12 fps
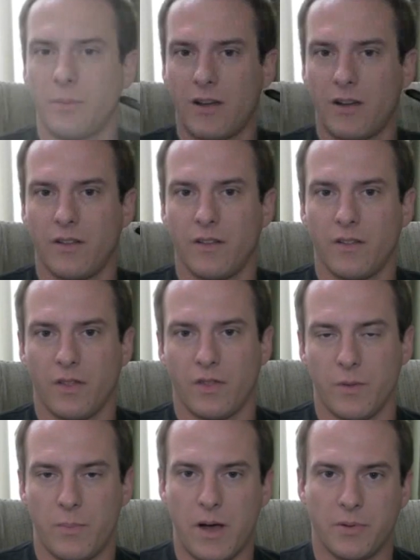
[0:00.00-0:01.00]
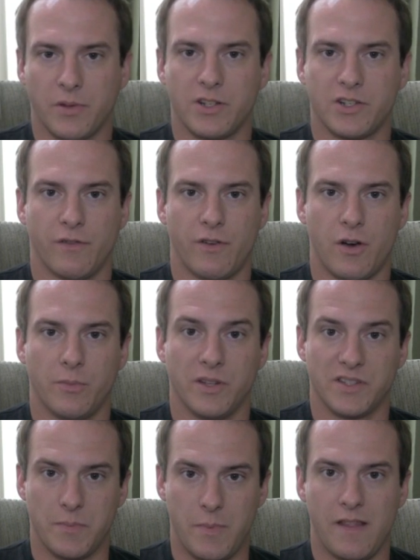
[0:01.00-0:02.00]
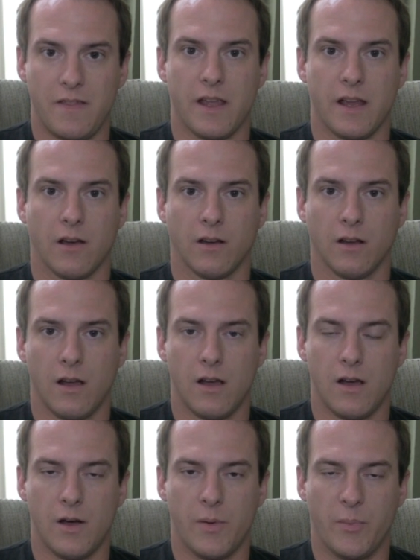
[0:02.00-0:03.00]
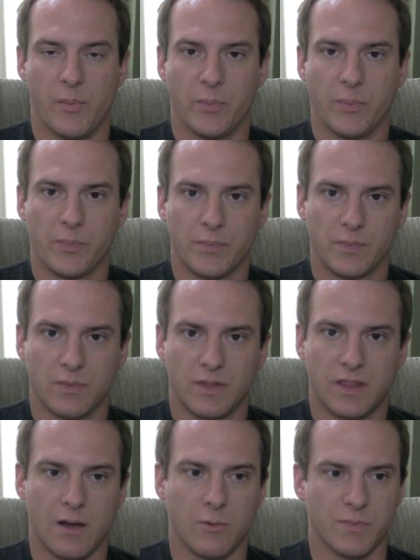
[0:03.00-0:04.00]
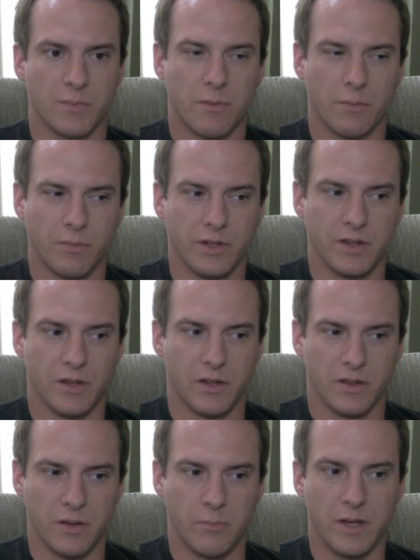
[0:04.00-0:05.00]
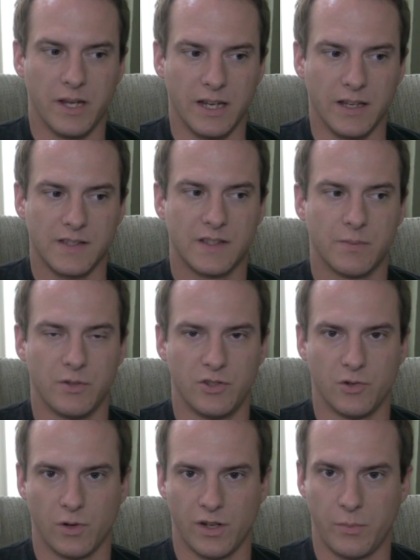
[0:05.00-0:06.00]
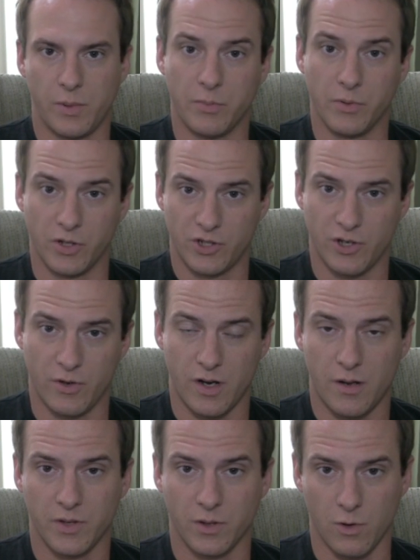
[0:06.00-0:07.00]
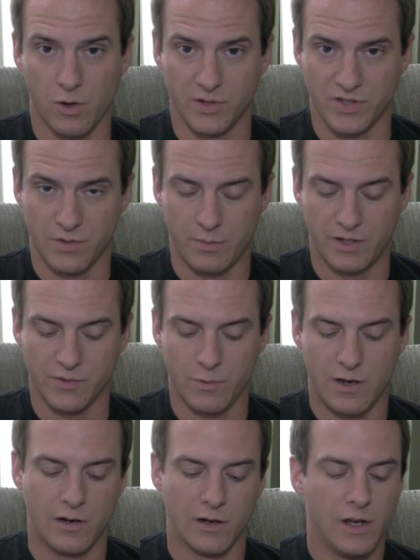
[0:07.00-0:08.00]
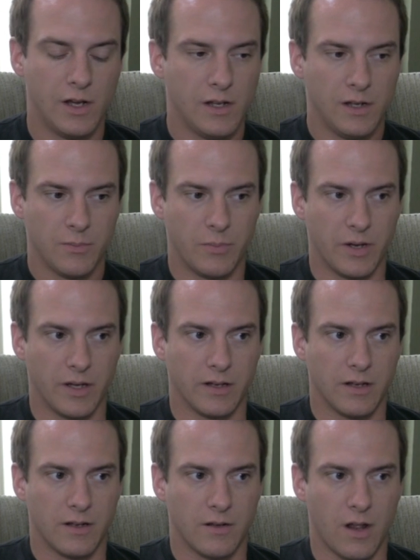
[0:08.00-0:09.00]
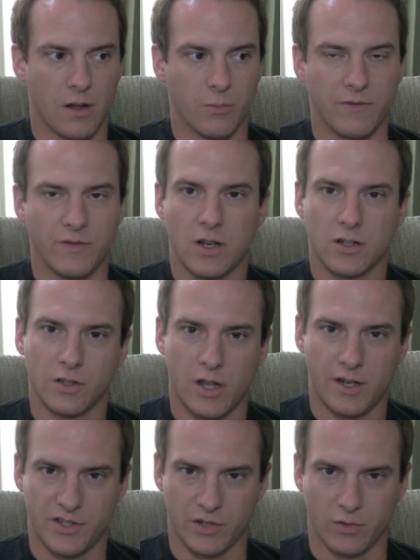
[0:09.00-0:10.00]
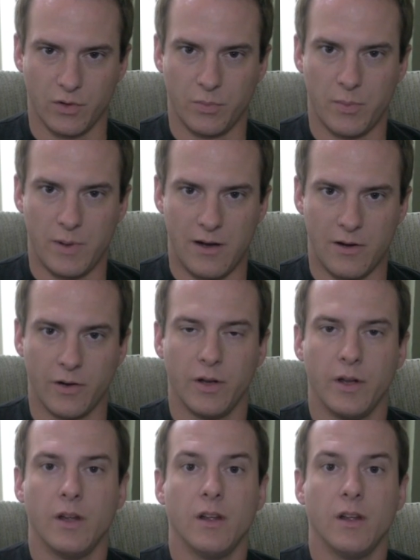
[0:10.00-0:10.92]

about the population of homeless men there, that was probably the biggest majority of people that showed up. There were homeless women as well, but we've talked a lot as a group about